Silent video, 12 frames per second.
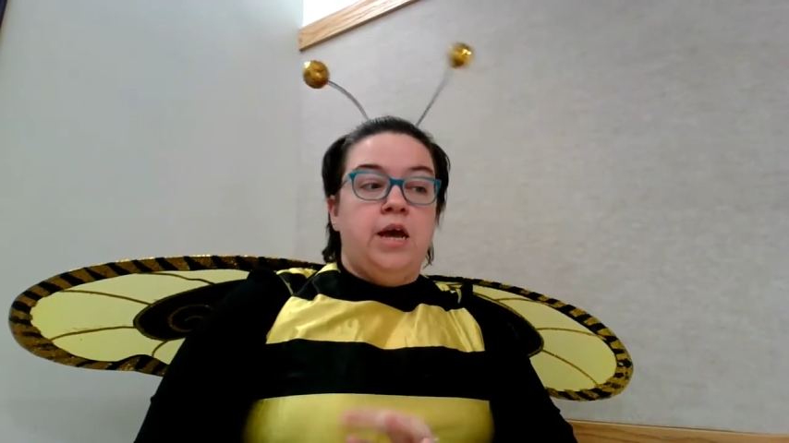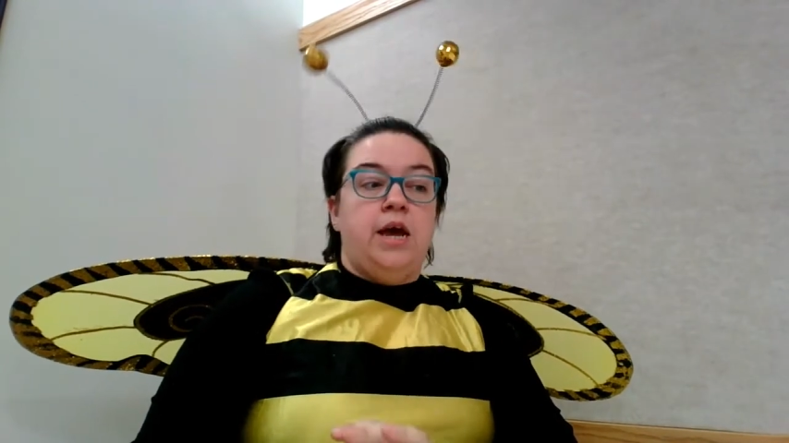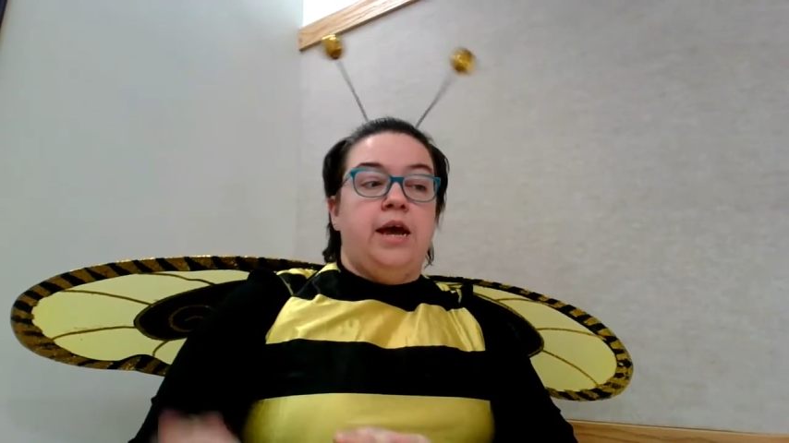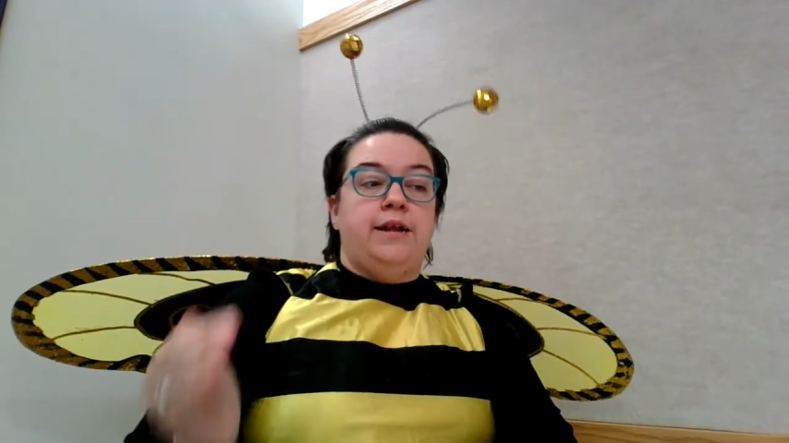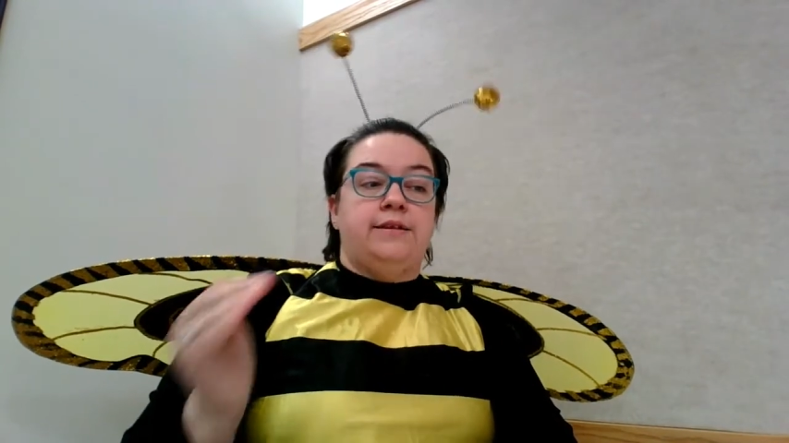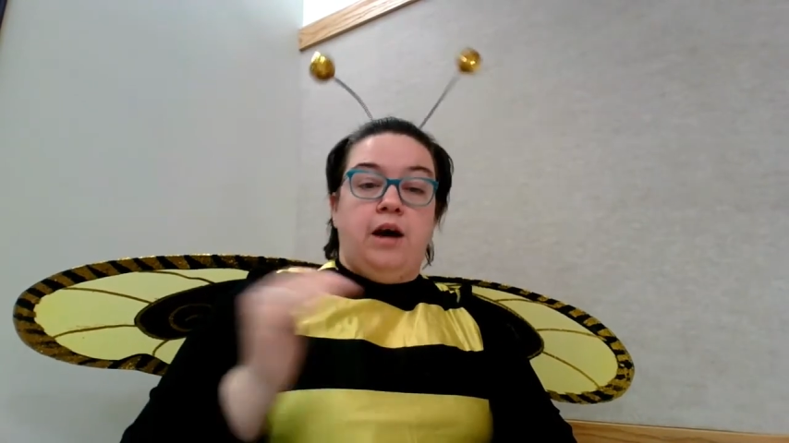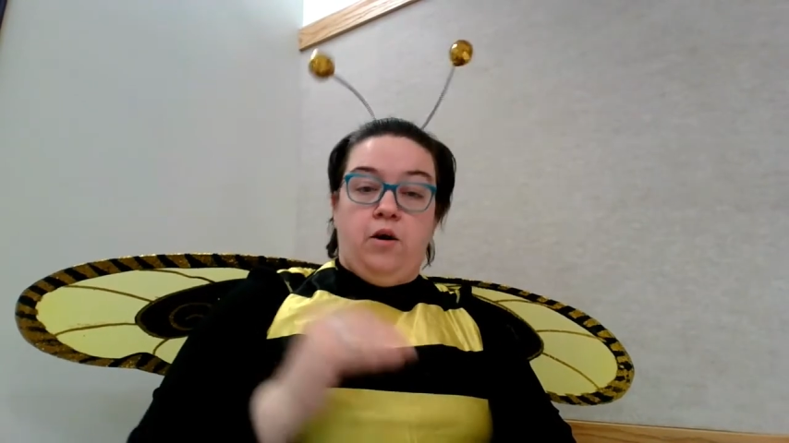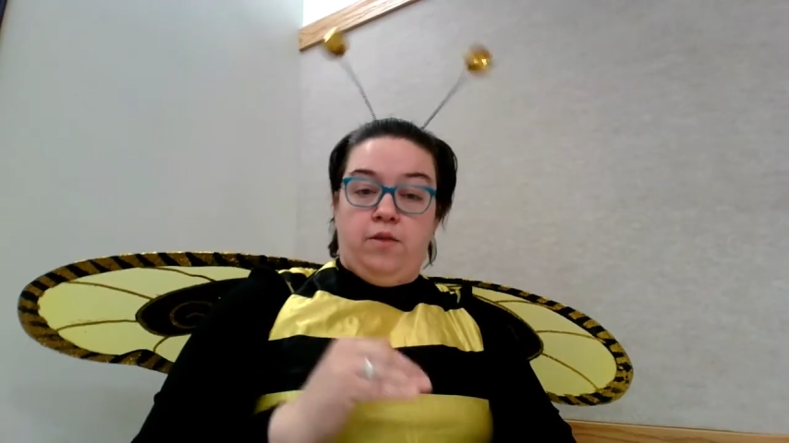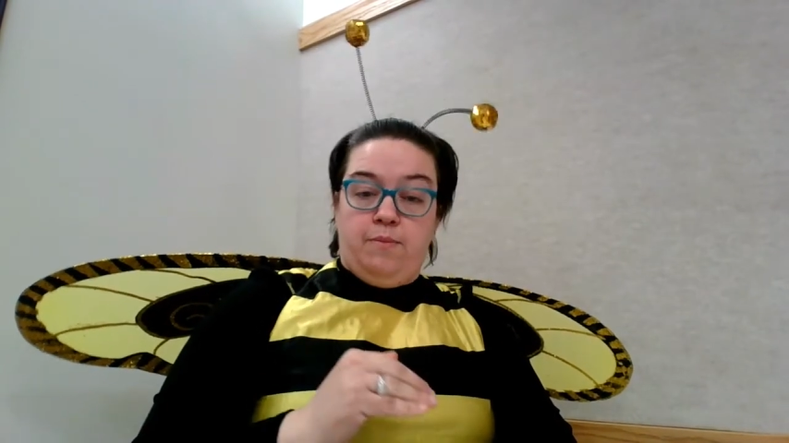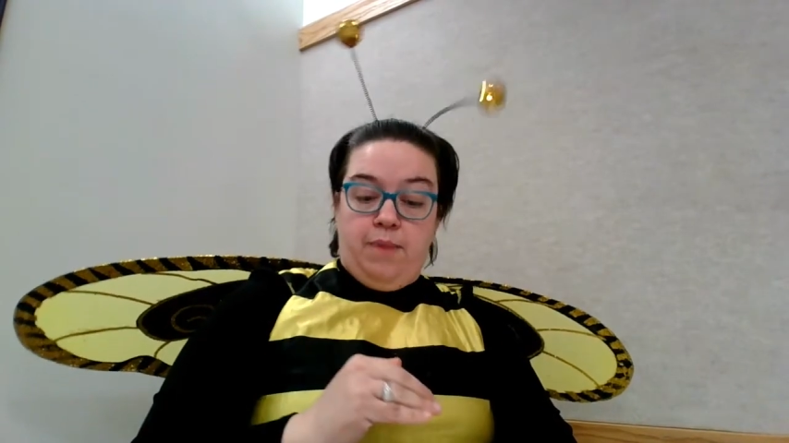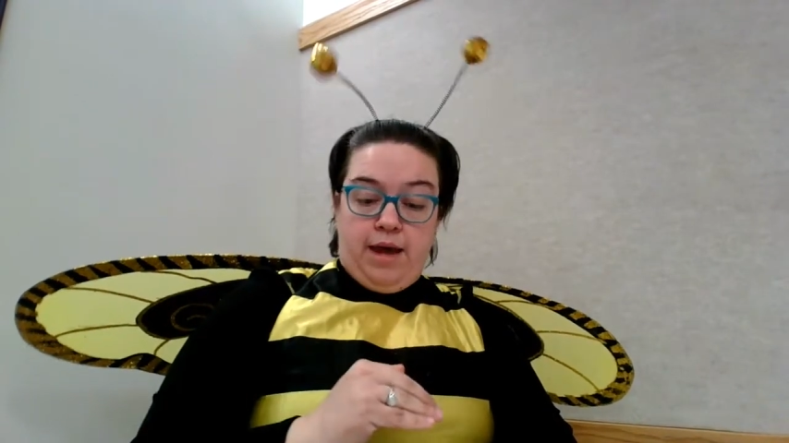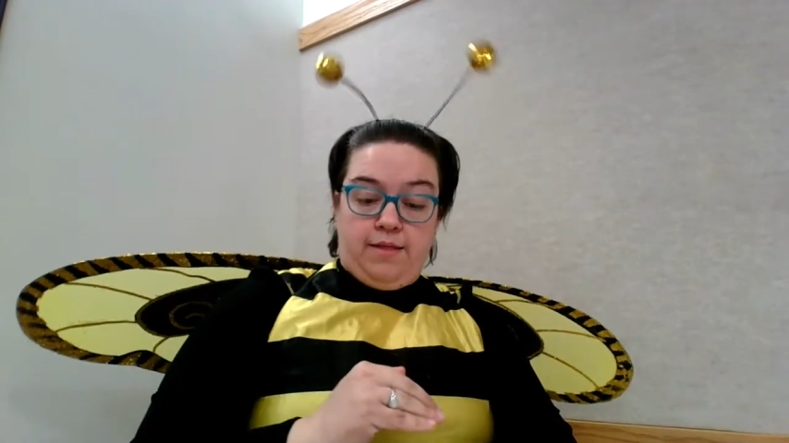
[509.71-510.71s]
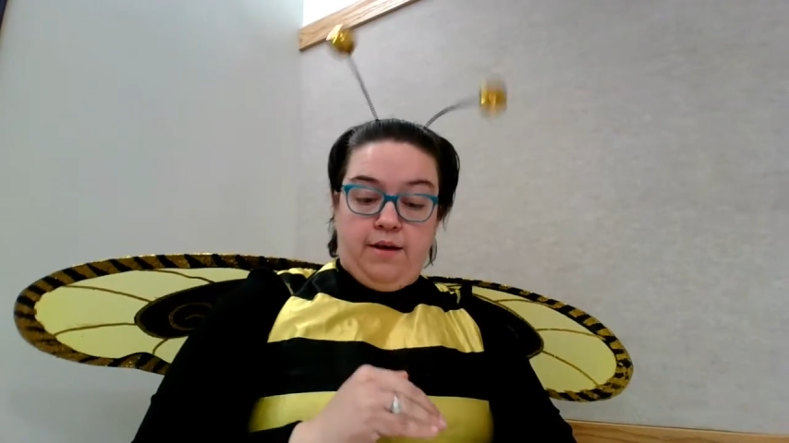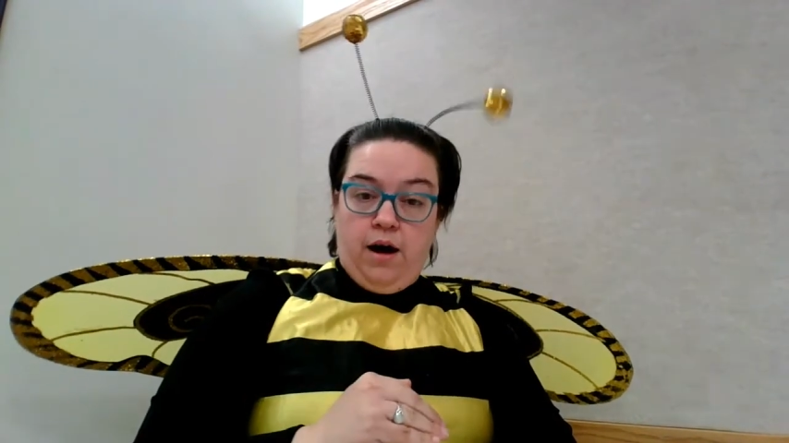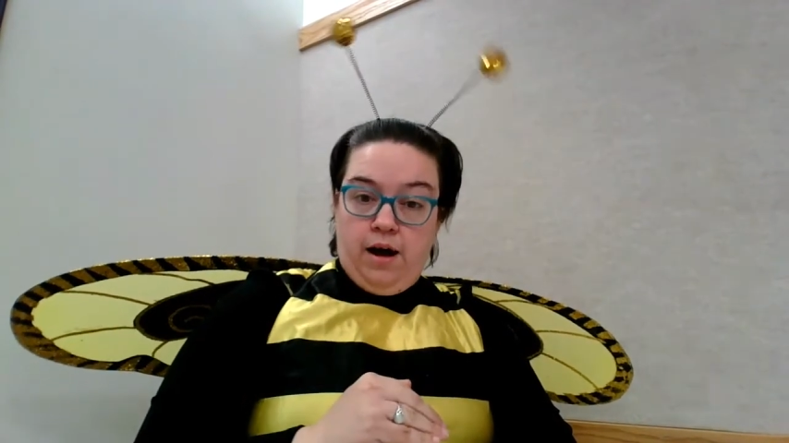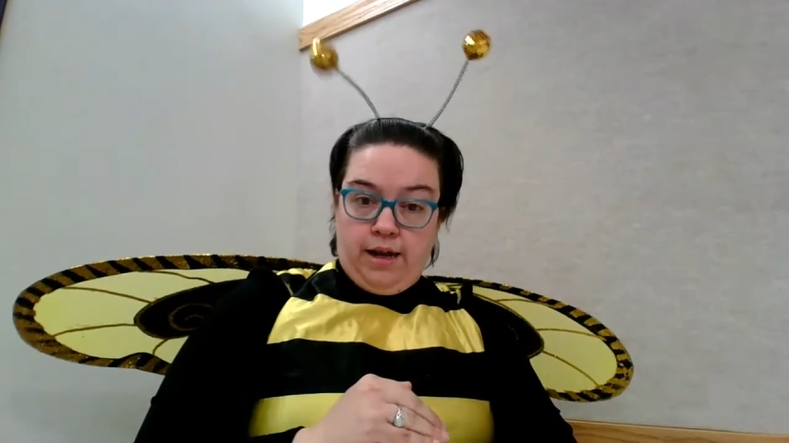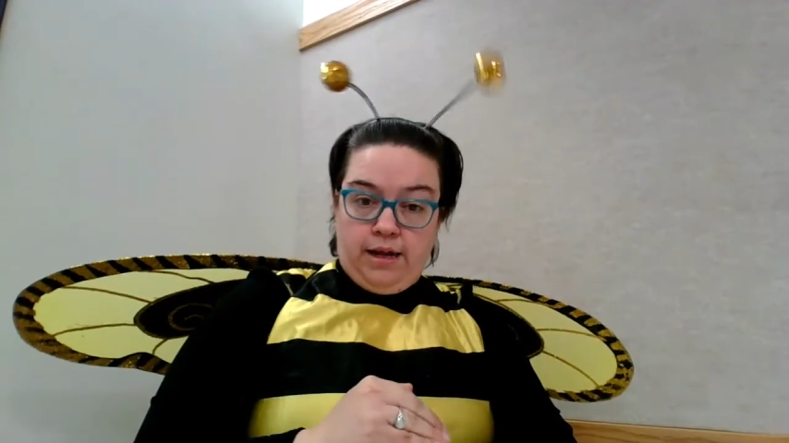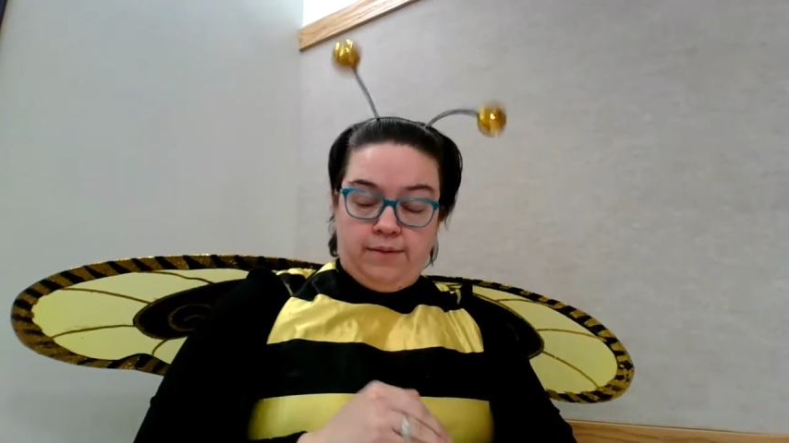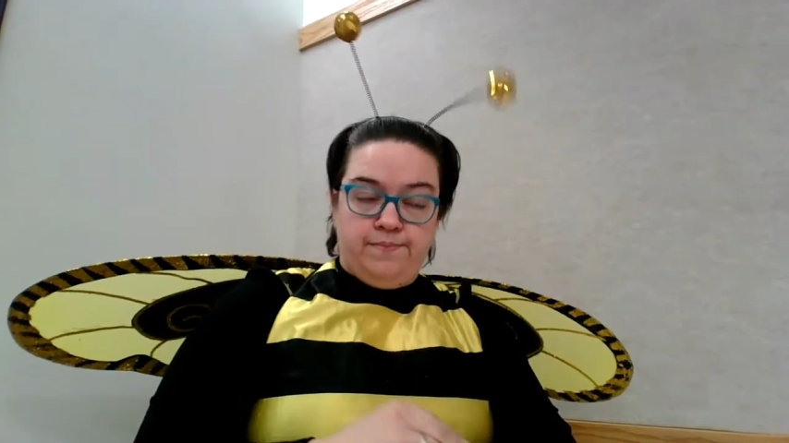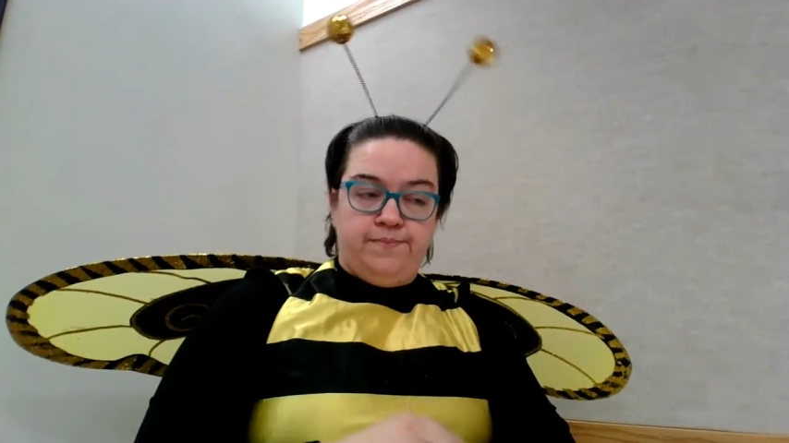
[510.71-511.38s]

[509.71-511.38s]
and it's how they make the honey.